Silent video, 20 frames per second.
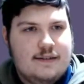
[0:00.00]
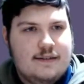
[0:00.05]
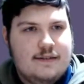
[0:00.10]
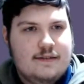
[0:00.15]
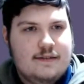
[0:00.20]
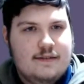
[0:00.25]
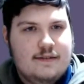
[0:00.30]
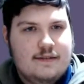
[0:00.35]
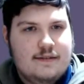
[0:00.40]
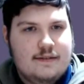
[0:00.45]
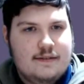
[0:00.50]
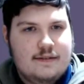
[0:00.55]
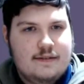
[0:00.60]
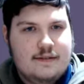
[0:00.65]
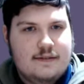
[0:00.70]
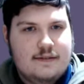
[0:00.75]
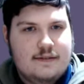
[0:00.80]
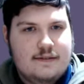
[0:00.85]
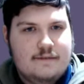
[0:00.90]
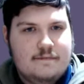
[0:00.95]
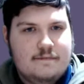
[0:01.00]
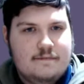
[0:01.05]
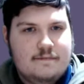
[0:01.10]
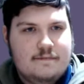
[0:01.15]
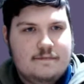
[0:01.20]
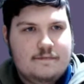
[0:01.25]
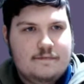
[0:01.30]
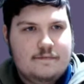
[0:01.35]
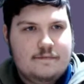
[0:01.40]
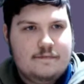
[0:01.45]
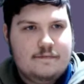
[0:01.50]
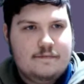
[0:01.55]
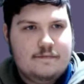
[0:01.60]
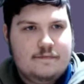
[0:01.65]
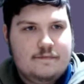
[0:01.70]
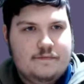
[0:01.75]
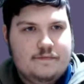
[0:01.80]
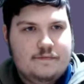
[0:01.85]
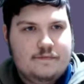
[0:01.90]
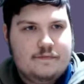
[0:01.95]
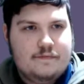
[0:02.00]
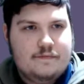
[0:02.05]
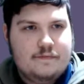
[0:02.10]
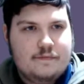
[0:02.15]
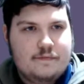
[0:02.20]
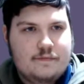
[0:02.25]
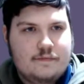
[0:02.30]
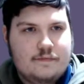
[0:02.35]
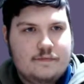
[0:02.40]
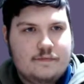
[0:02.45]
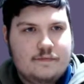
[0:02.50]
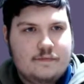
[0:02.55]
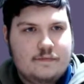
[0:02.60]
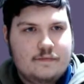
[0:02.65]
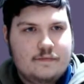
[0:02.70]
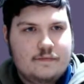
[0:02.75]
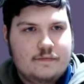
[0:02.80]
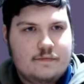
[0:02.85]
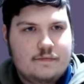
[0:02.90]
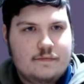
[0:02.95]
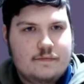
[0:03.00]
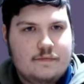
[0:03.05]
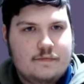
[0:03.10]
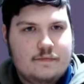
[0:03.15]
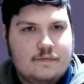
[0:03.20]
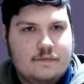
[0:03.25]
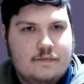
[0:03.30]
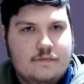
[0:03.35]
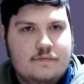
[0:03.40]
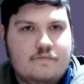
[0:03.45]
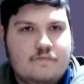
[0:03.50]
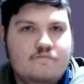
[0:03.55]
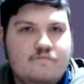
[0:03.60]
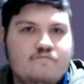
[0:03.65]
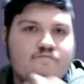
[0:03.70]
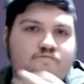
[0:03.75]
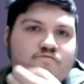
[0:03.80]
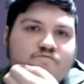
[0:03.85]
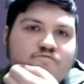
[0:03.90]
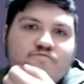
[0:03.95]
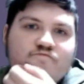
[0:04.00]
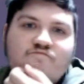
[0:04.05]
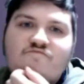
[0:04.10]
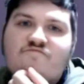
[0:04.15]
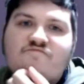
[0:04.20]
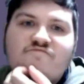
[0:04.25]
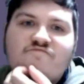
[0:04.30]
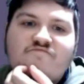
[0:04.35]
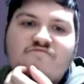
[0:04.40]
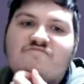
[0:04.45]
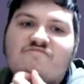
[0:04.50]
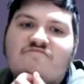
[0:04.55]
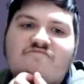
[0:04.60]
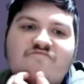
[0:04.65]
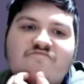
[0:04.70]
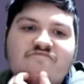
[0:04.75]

(silence)